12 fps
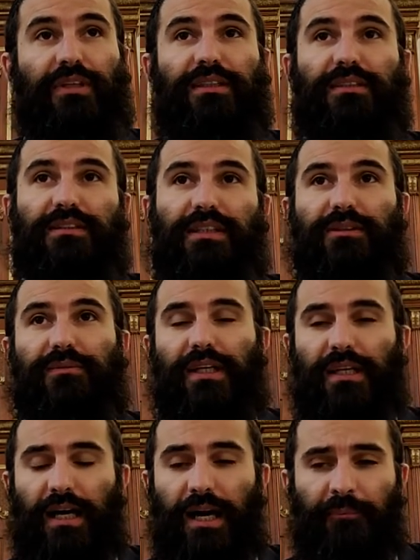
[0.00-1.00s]
right, the Seyed
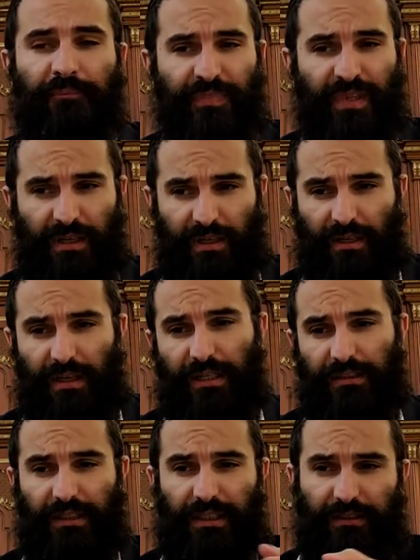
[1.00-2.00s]
Bracha,
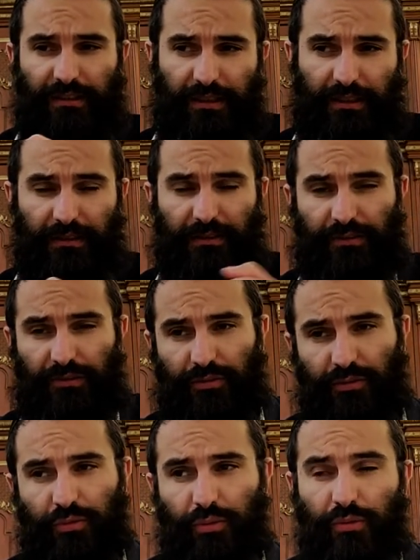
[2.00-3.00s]
and then they
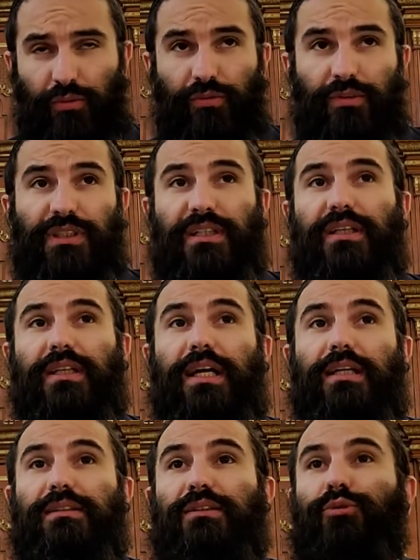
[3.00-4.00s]
do the
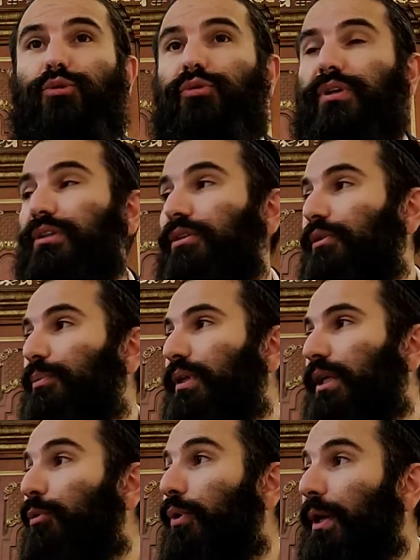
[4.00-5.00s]
Kriya, they do Kriya, they rip
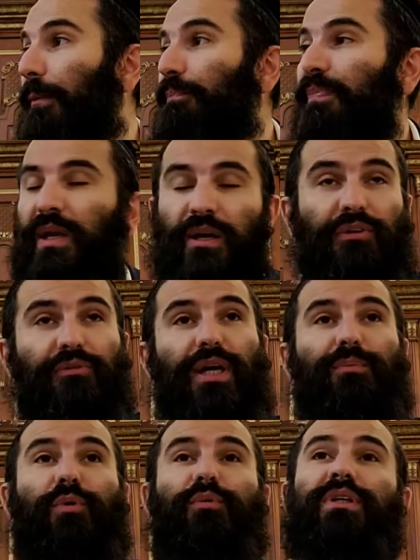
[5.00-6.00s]
right away.
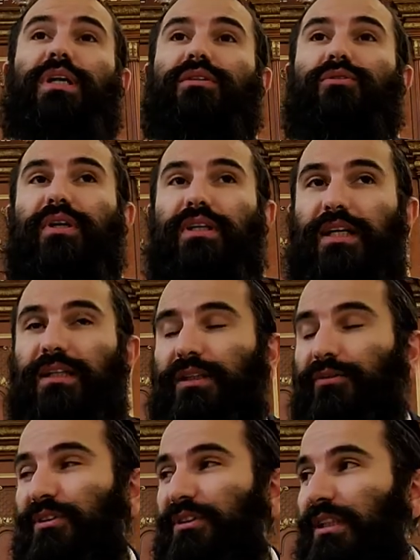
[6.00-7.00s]
Right, but we're not nohag like
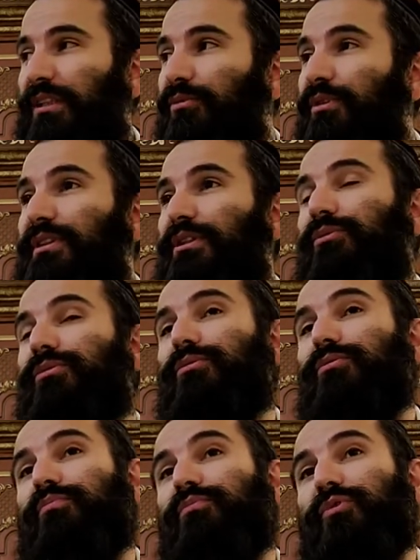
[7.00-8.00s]
that. We said
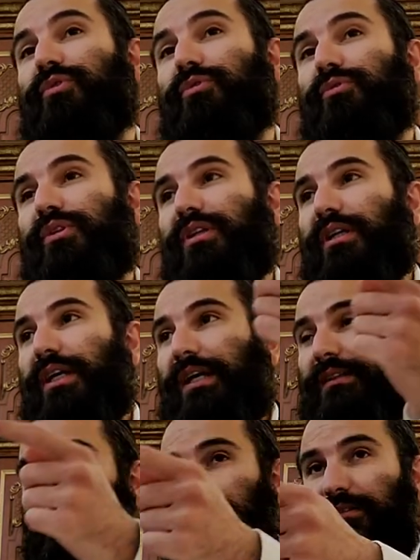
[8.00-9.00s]
we do kriya
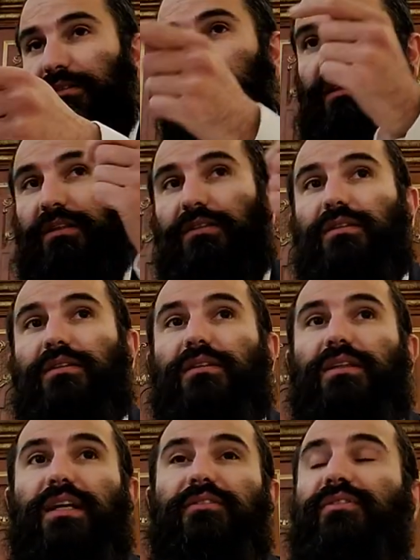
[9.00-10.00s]
at the
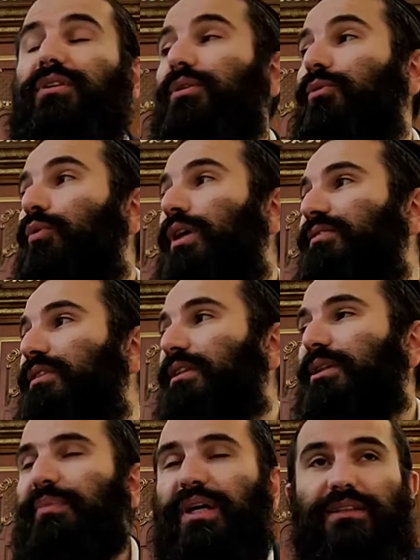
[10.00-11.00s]
kever after
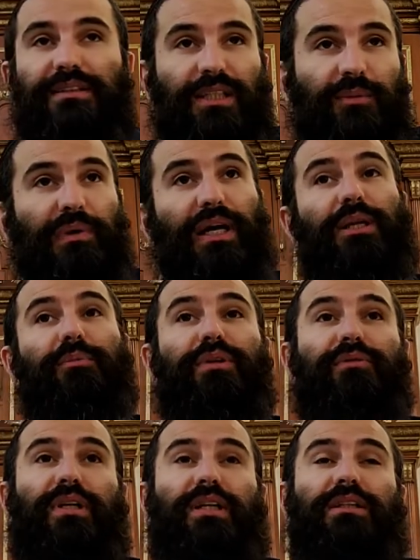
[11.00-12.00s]
they bury the dead body. But
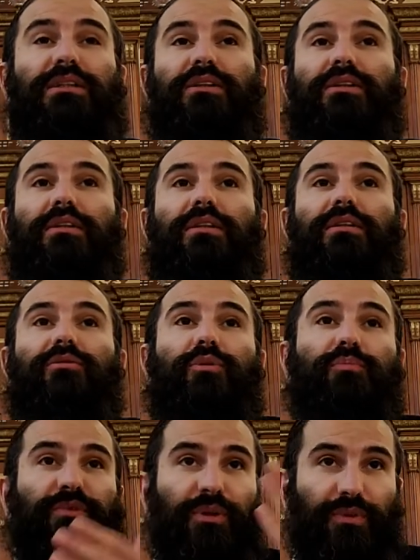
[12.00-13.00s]
really,
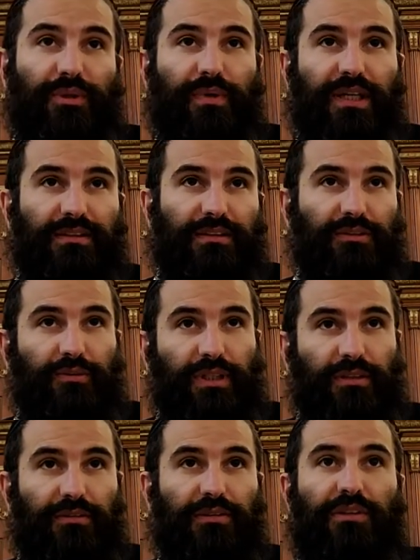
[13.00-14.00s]
when somebody passes away,
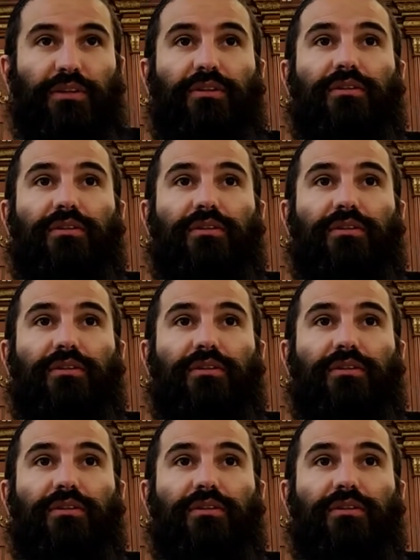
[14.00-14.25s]
God forbid,